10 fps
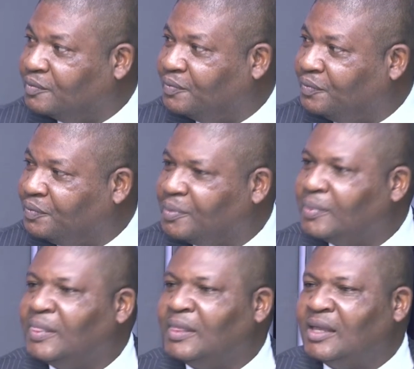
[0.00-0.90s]
Mm -hmm.
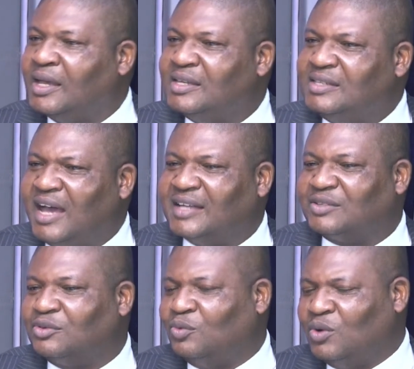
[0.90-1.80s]

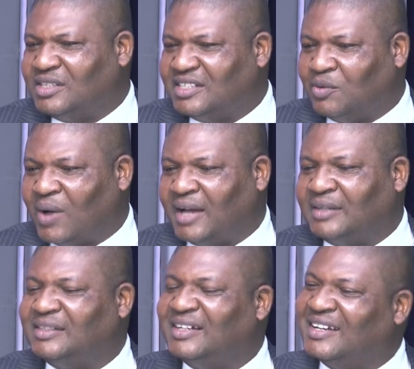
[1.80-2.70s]
Yes, once in a
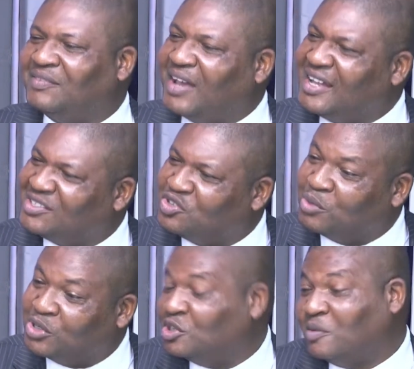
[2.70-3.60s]
while they've earned so much.
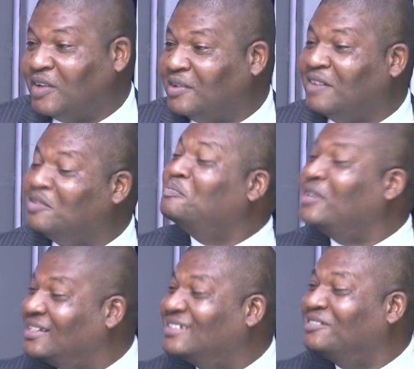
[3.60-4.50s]
You know, some of them they haven't
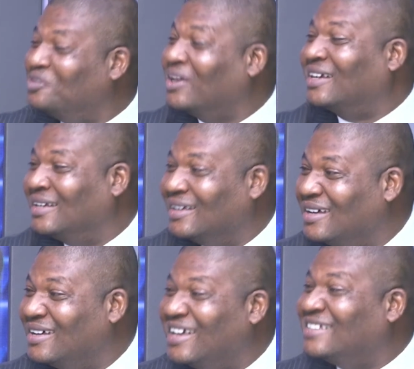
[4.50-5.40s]
paid weekly.
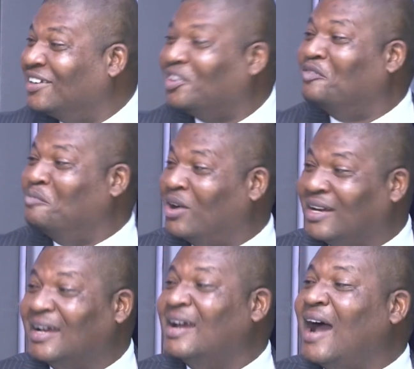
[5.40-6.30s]
Yeah, it's a lot of
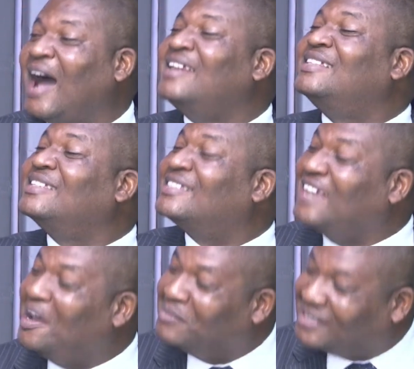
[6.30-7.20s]
money, and it is money.
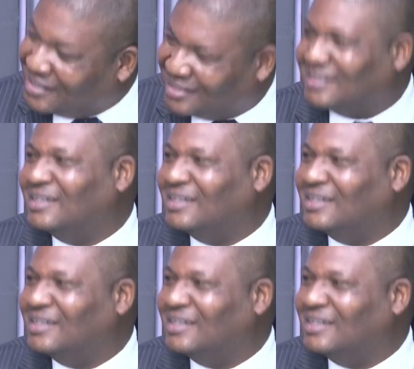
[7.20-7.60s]
tempting.